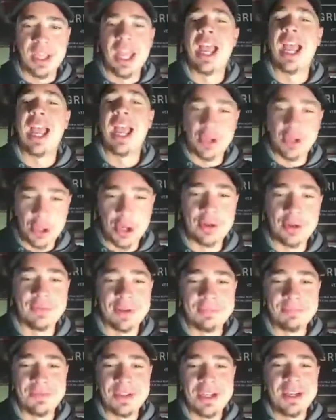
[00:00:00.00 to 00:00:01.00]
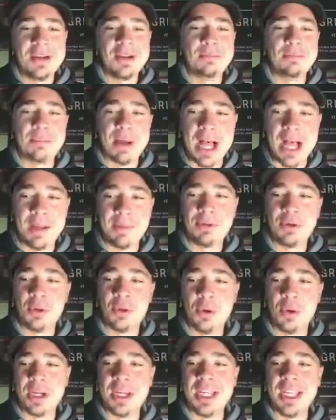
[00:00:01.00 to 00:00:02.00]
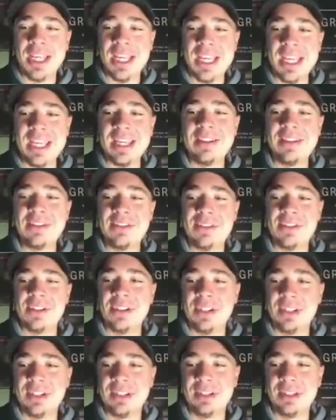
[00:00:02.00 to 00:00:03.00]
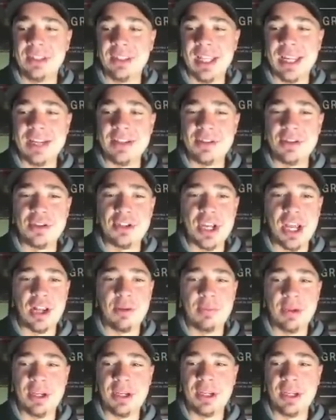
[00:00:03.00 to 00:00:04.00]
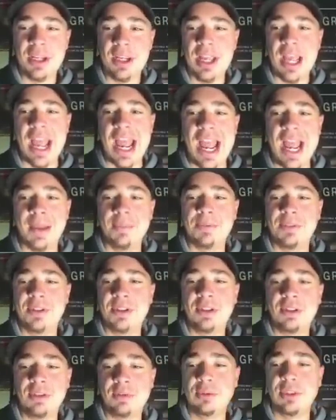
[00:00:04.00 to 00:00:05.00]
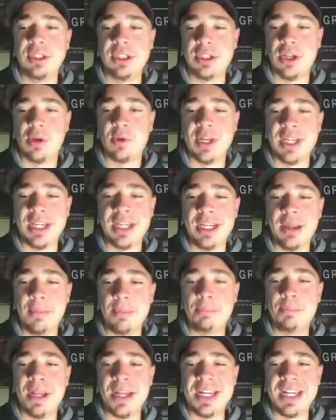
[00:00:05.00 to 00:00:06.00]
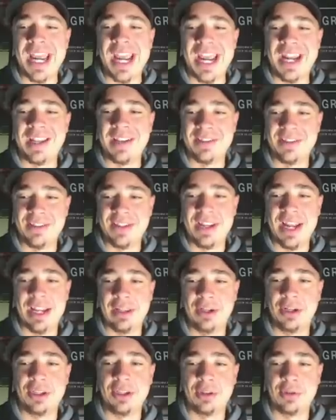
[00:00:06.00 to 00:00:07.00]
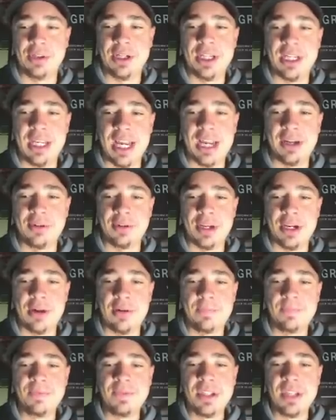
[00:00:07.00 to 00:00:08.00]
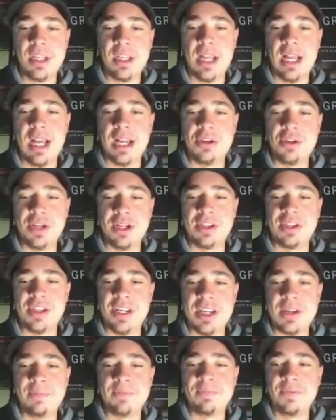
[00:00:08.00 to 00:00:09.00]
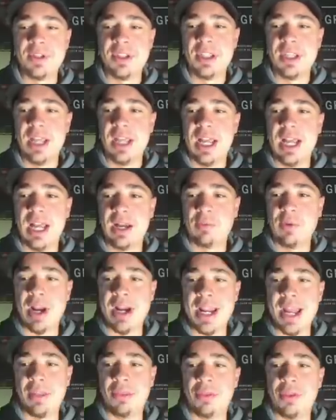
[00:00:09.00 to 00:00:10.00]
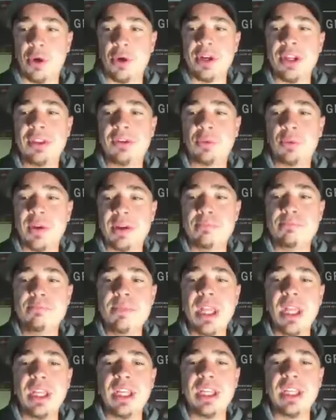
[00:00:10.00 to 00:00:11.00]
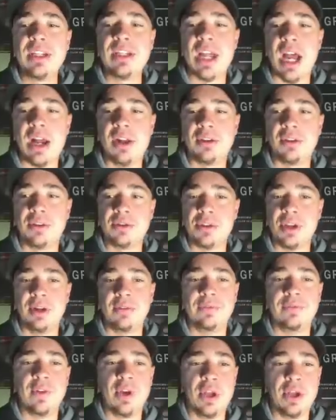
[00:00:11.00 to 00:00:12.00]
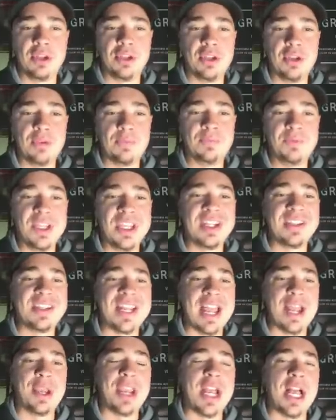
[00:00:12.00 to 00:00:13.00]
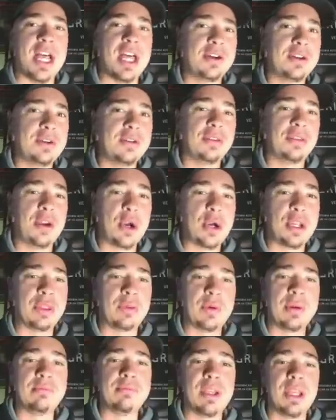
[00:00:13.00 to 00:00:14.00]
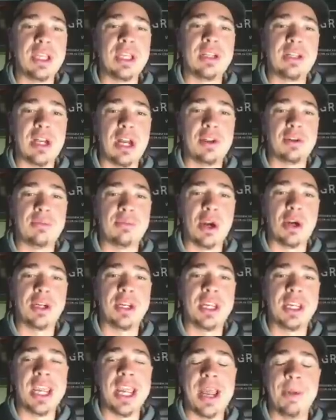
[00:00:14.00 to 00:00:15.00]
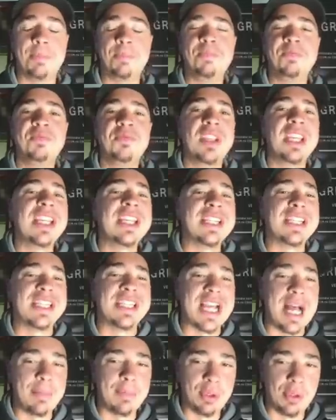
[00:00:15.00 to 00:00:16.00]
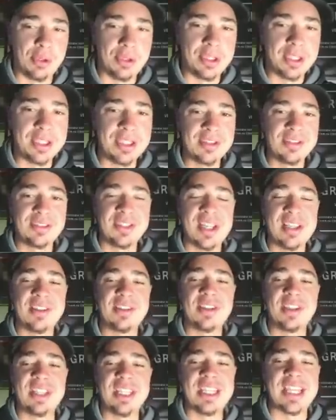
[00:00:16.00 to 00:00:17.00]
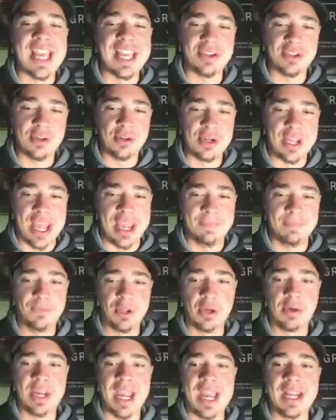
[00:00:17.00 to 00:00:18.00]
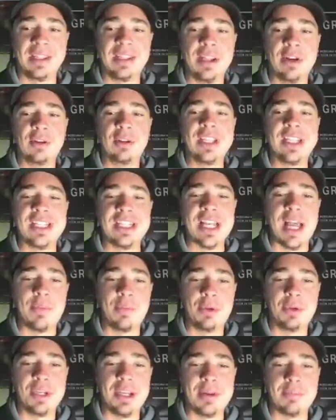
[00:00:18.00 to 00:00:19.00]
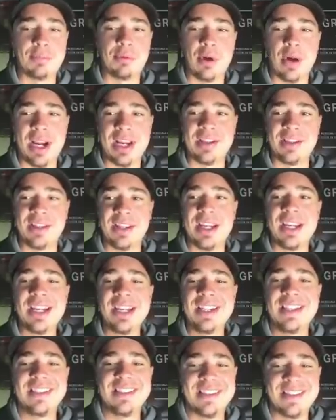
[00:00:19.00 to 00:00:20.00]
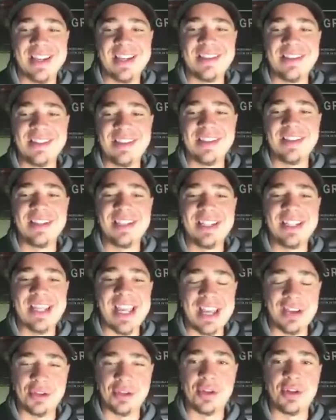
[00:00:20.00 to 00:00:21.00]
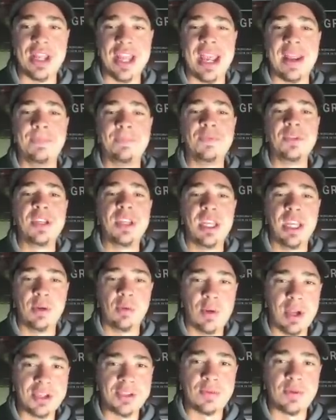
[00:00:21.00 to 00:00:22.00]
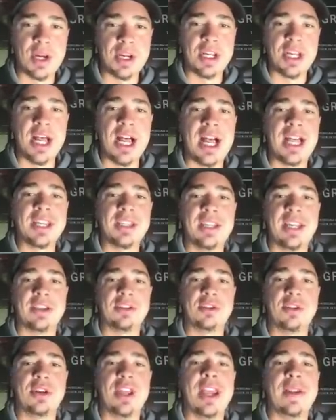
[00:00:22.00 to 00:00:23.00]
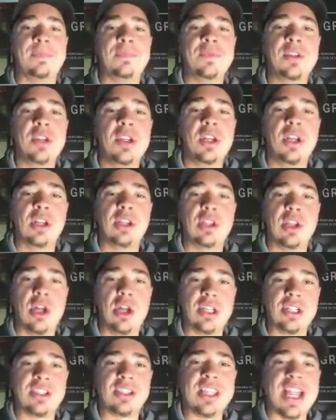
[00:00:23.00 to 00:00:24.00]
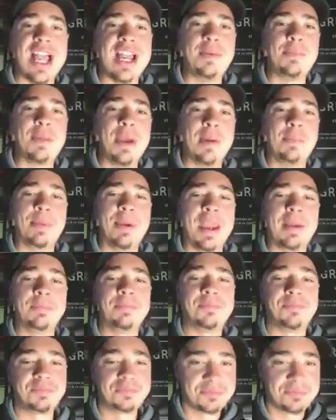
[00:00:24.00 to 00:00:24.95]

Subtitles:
have you heard of it? Bob Coin is, ladies and gentlemen, absolutely going bananas today. Look at the green candle here. You can see right now, $33 million of volume. It is now a $133 million market cap. It doubled since yesterday, okay? Literally doubled in price since yesterday. It was running hot yesterday alongside Pepe.